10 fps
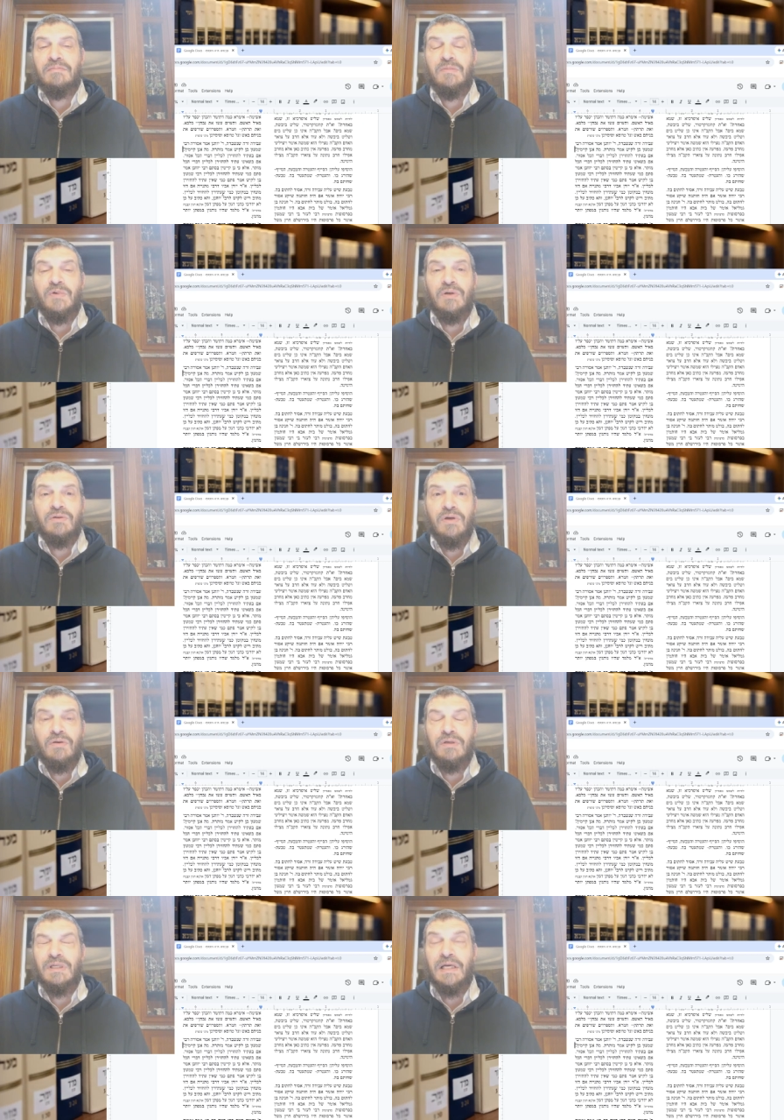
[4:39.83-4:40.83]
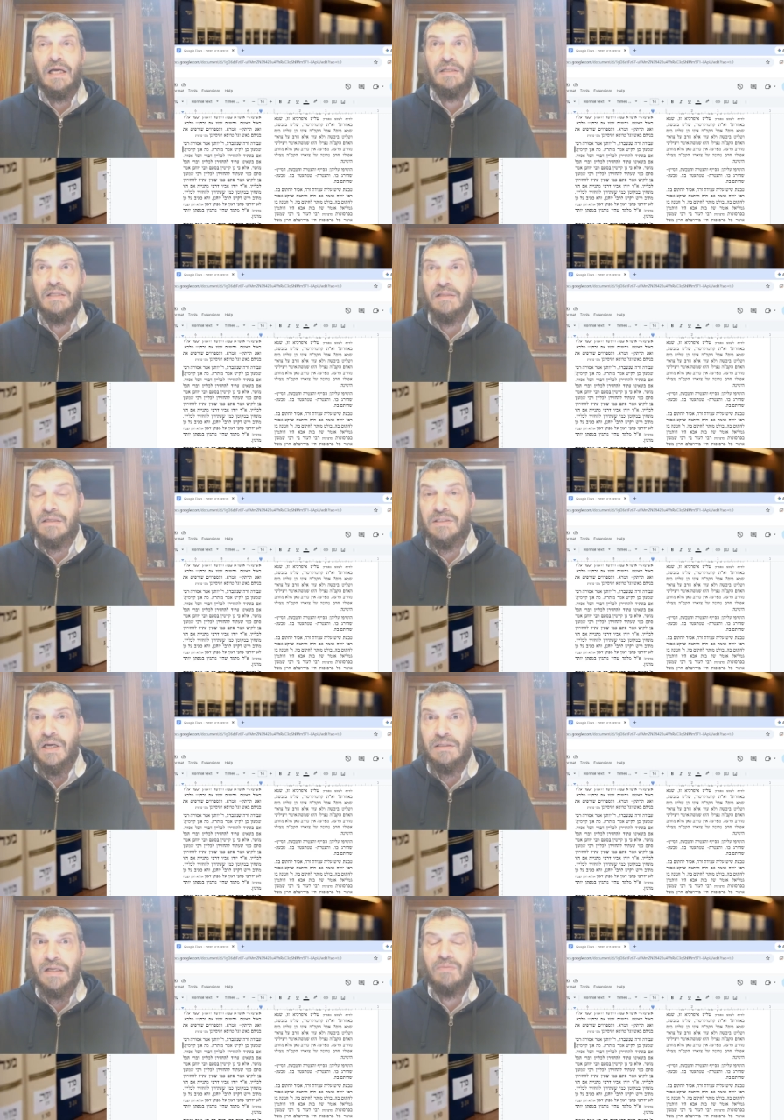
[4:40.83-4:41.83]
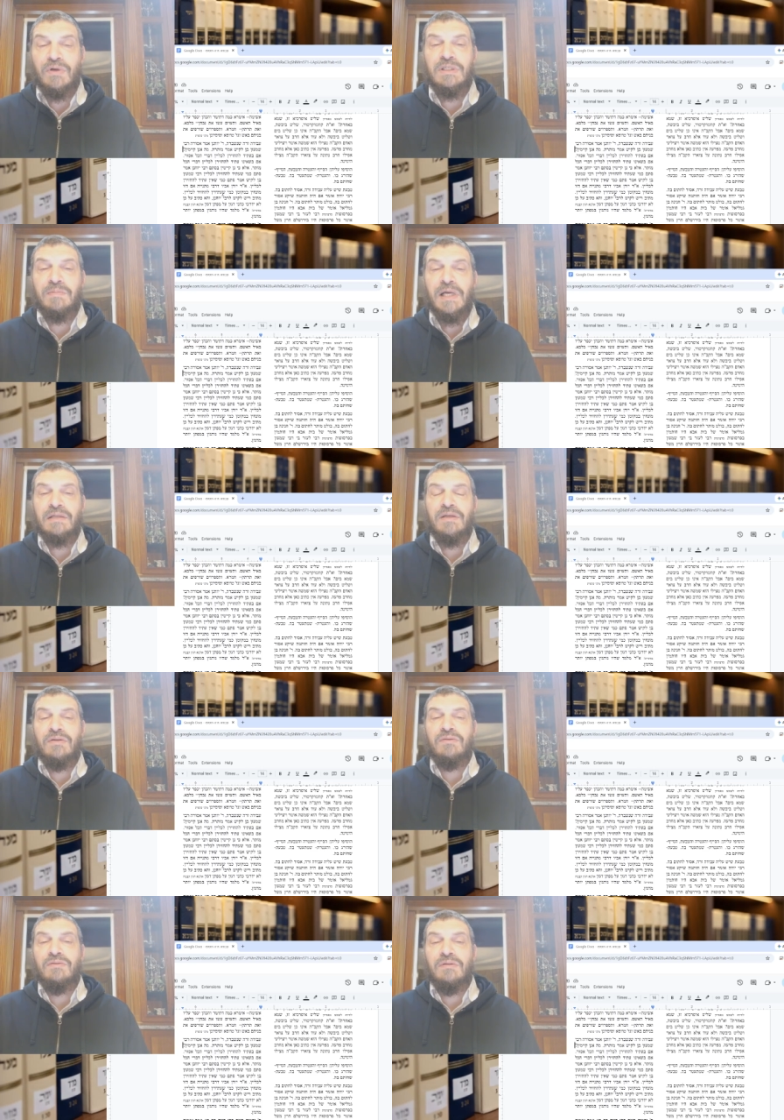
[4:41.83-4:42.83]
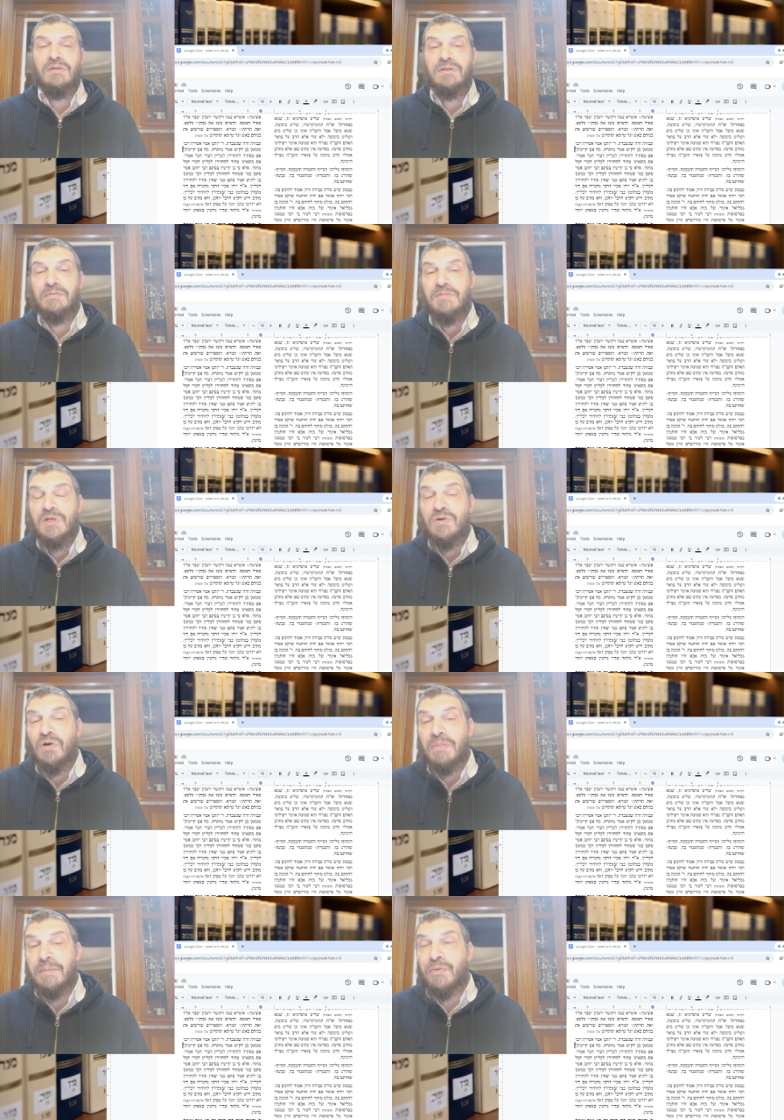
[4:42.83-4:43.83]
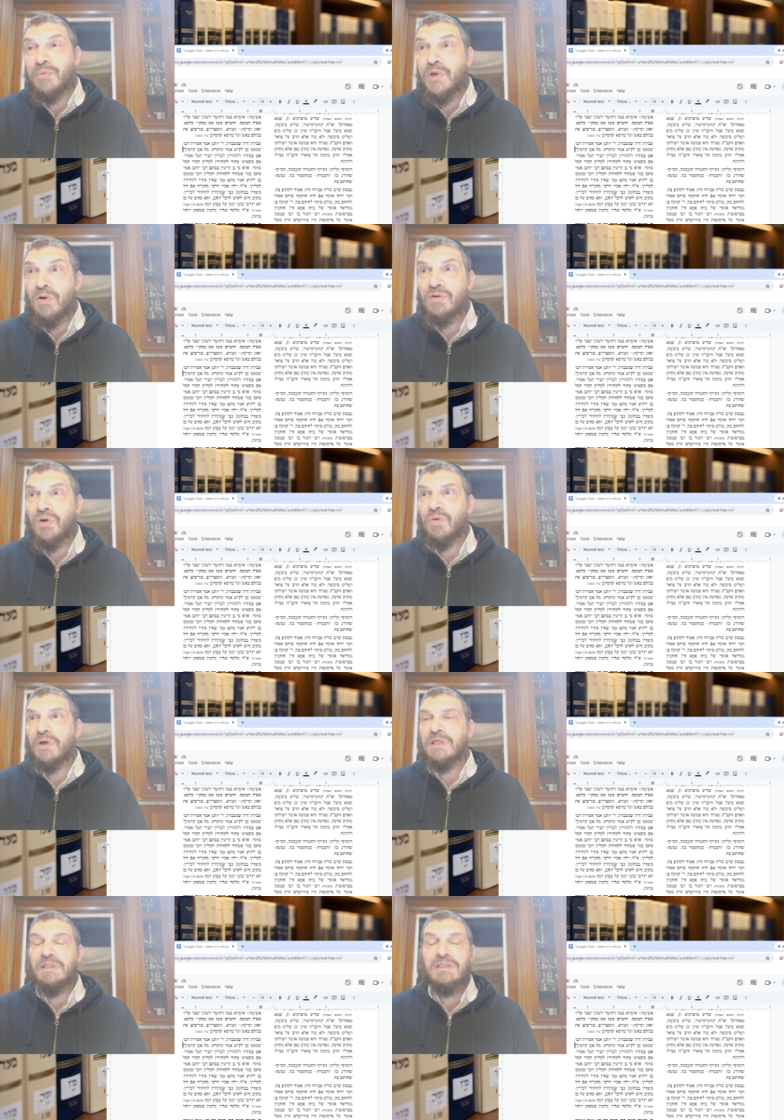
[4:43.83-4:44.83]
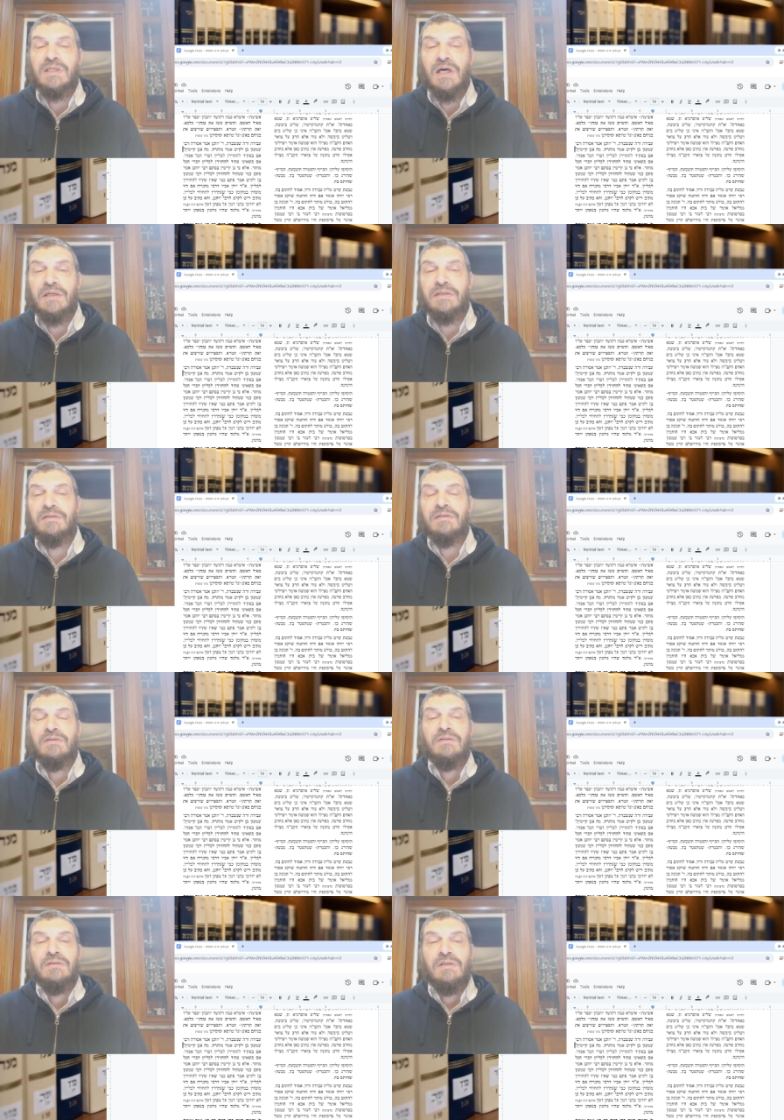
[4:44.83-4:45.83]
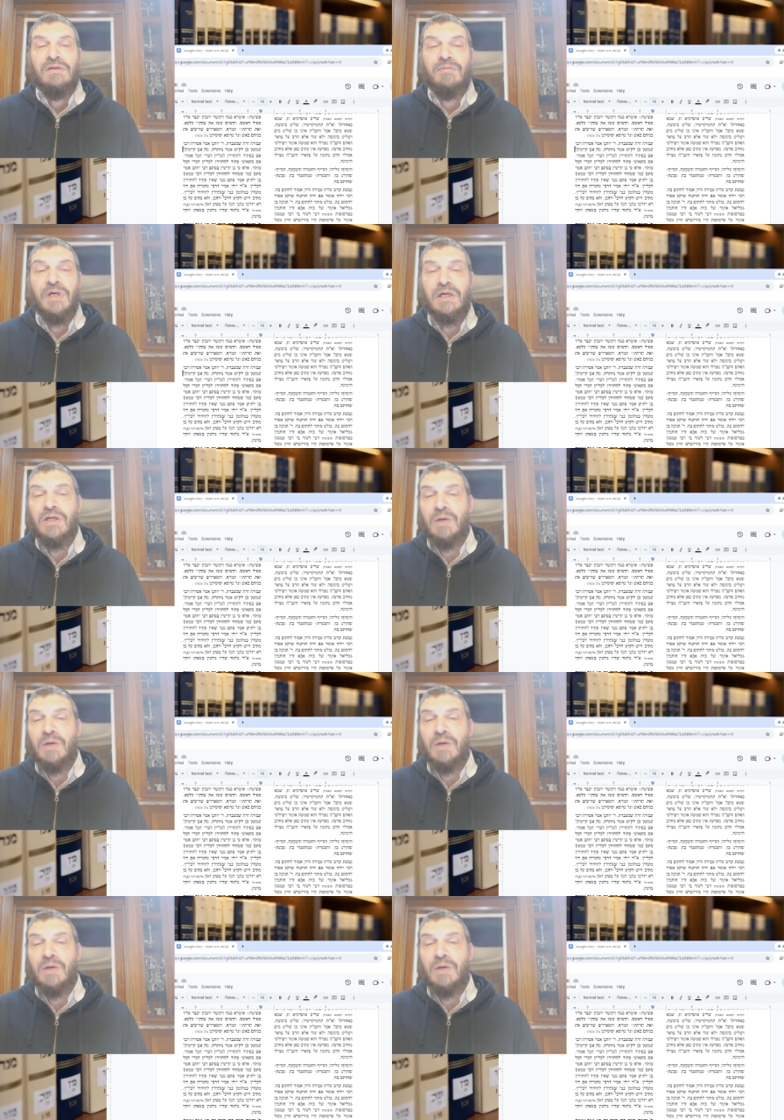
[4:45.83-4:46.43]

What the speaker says: We don't know. The guy didn't decide yet what he's planning to do, or maybe we don't know what he decided. Usually